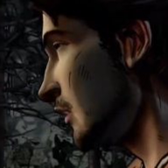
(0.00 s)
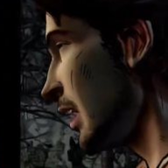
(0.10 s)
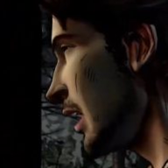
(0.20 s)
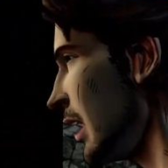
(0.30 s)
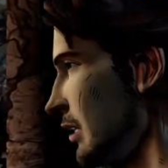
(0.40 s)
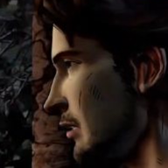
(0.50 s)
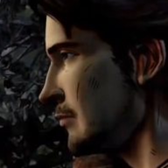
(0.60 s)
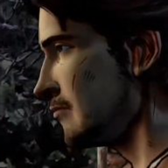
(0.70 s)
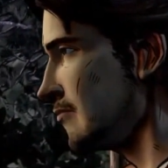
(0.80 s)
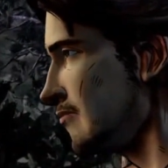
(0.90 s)
About four,
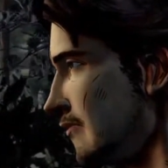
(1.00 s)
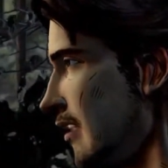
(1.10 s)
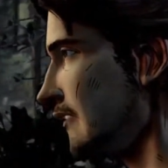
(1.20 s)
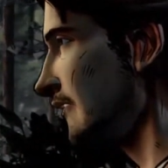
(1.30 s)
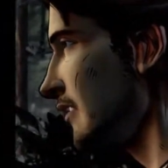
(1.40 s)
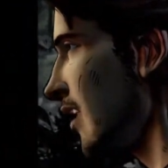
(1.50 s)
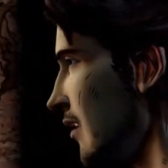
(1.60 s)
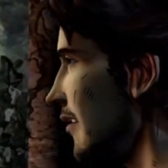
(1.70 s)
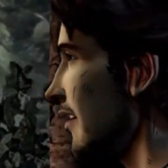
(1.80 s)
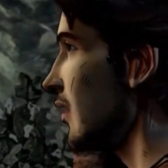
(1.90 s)
five more
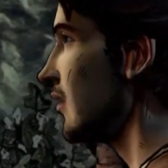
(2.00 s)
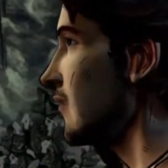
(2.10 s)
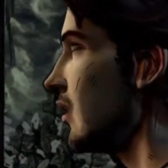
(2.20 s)
days to reach those